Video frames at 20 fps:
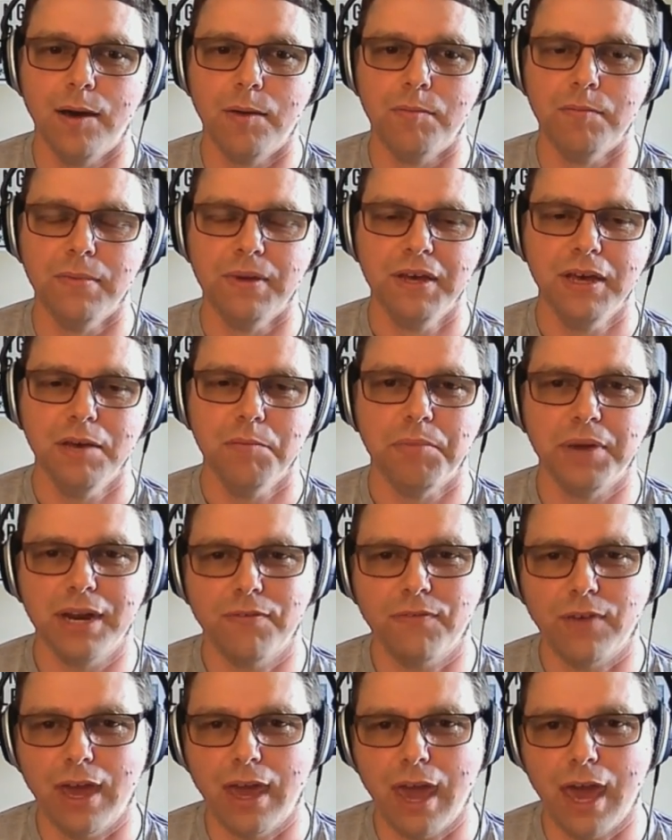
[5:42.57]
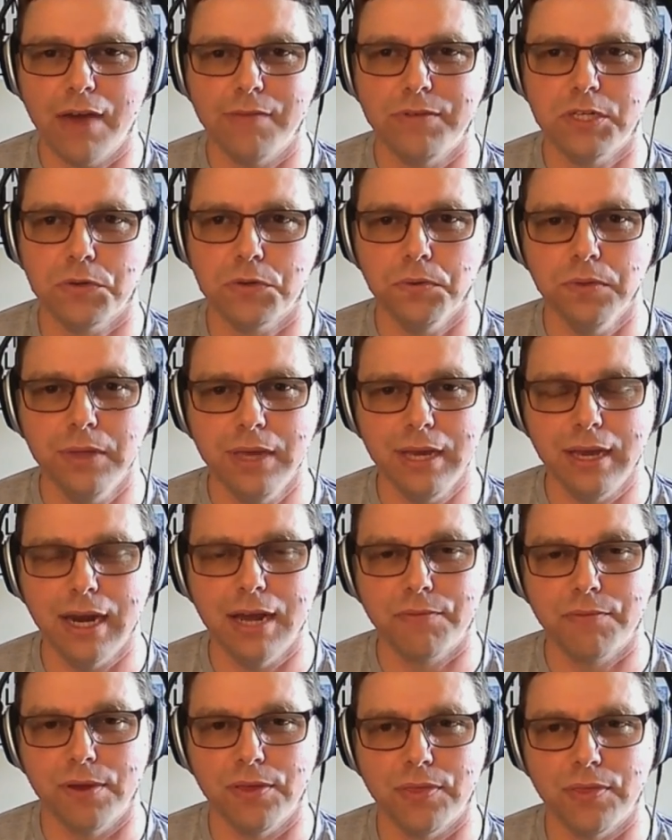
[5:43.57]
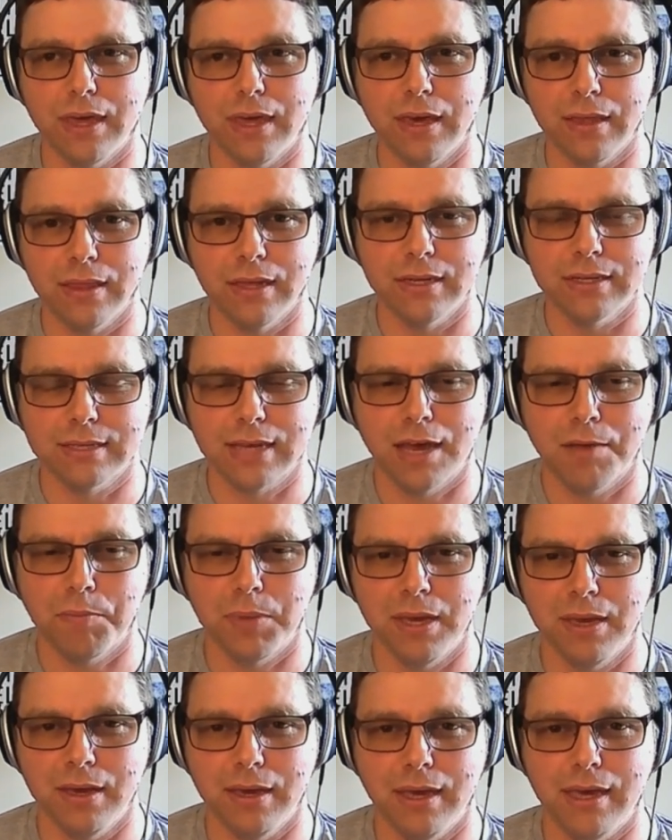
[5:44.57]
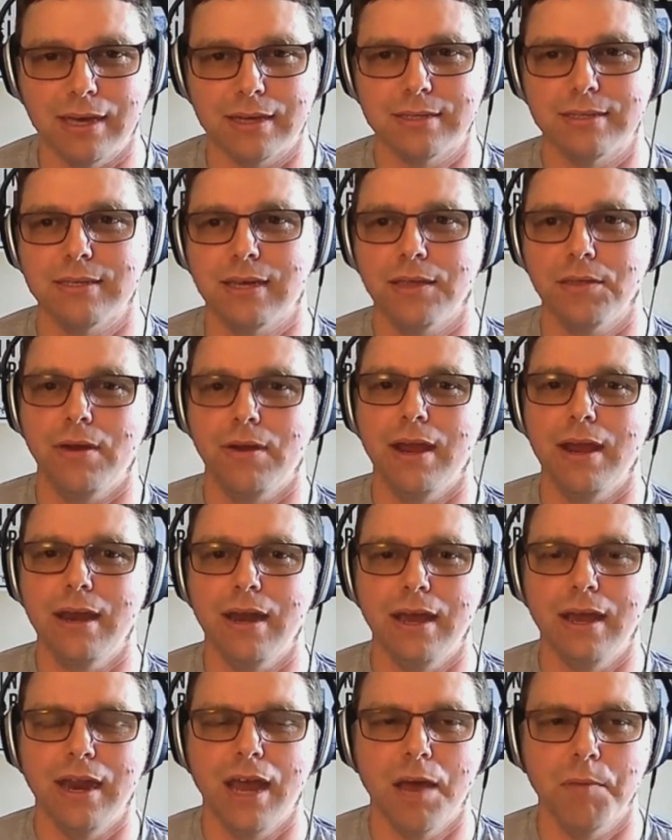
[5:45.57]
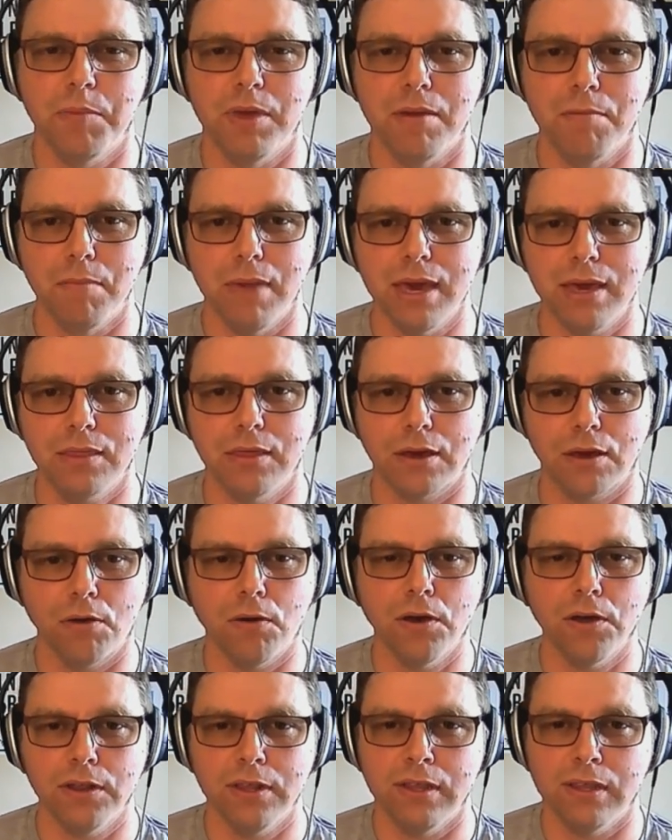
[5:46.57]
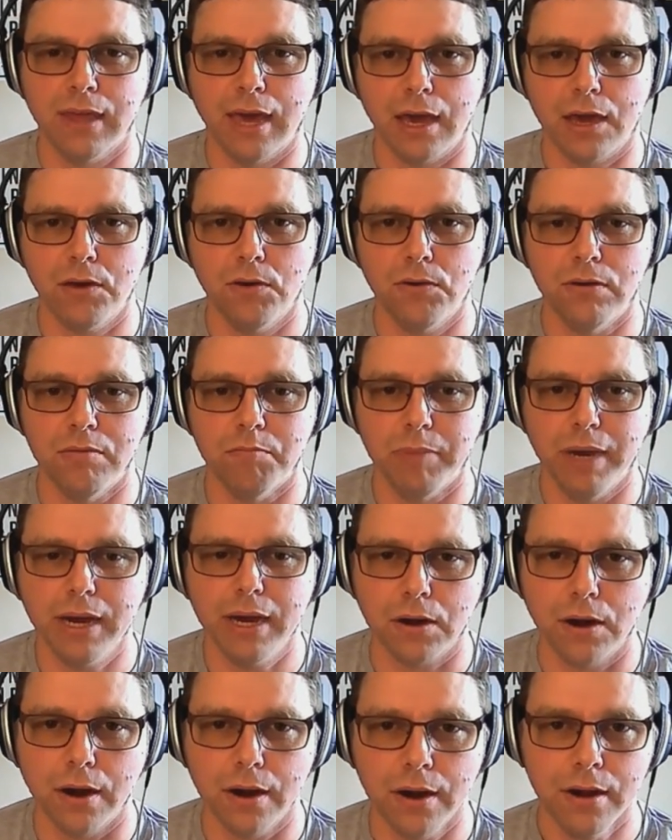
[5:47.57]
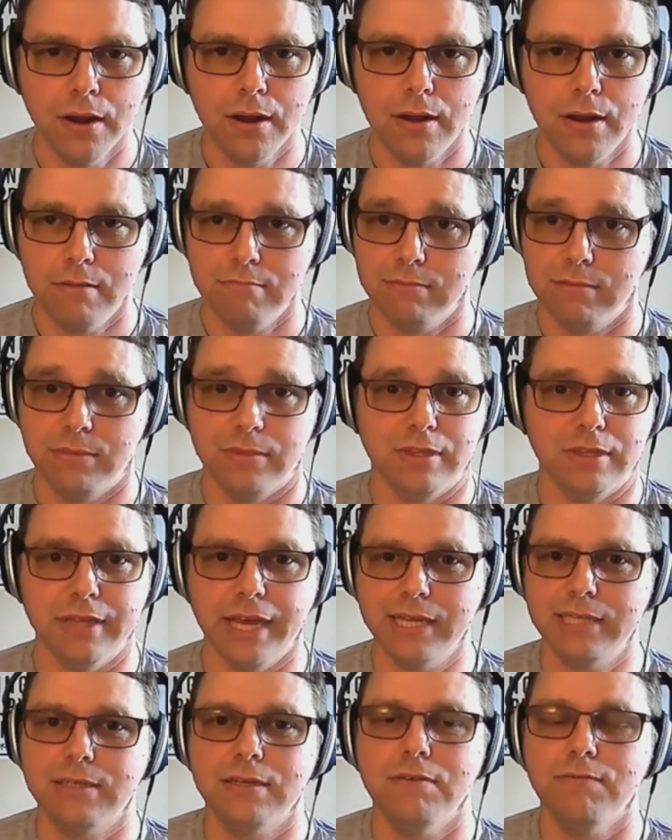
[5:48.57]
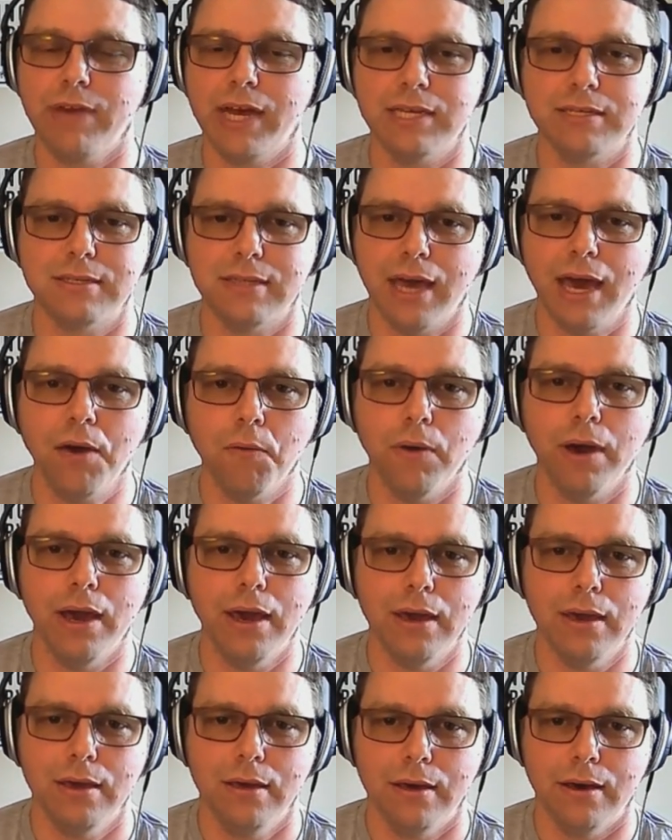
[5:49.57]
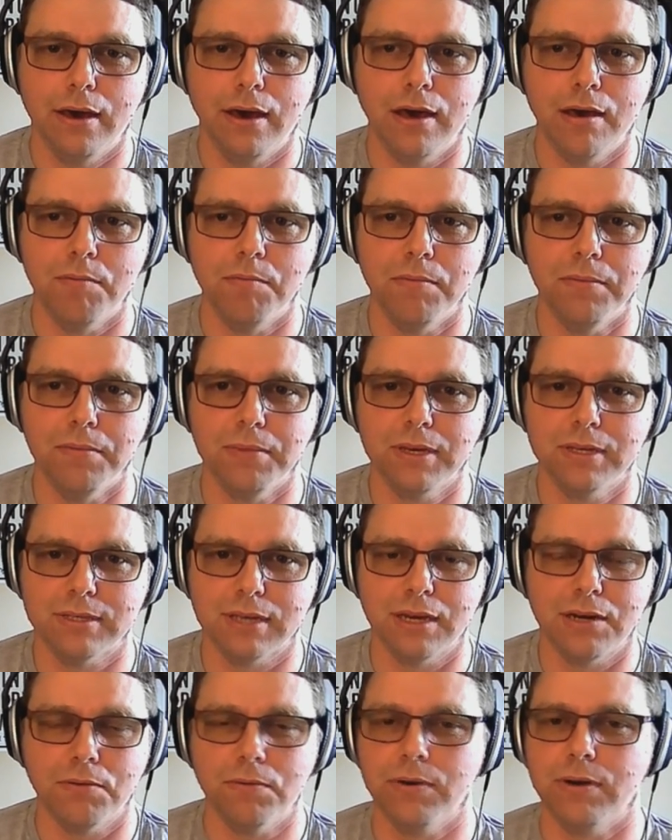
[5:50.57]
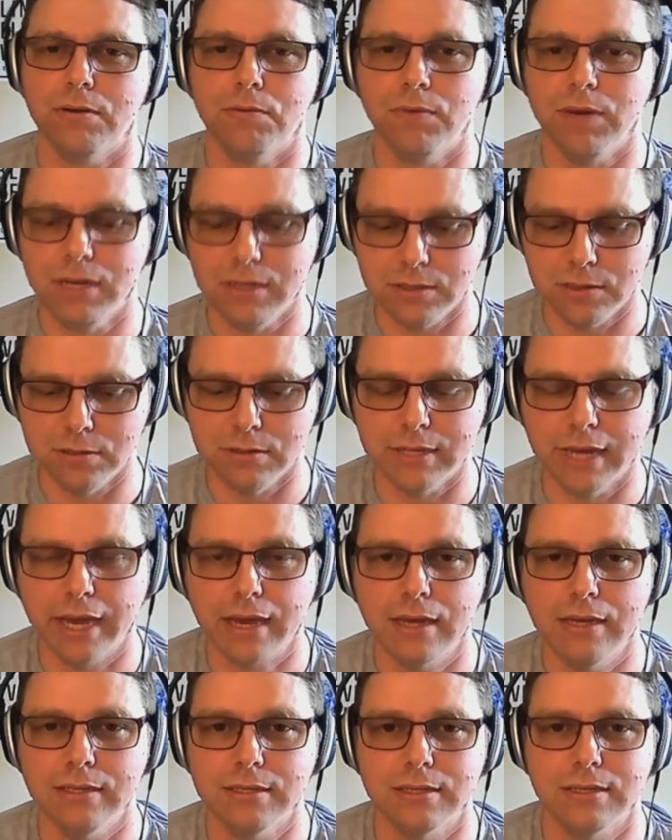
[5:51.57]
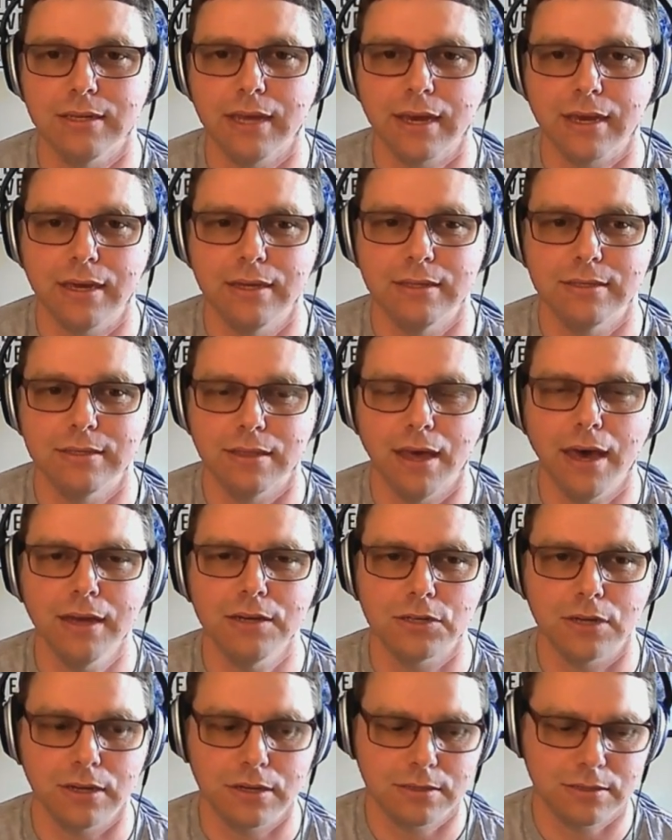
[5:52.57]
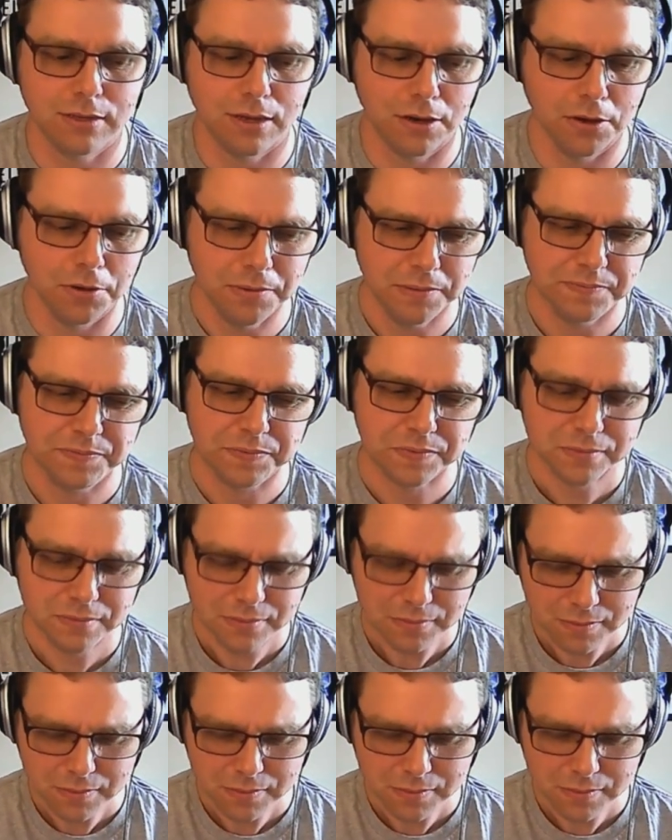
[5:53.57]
Um, but if I have tooling and everything that is helping accelerate and helping make the quality of that code better, let's invest that way because um, I don't want to redo decades and decades of logic. So,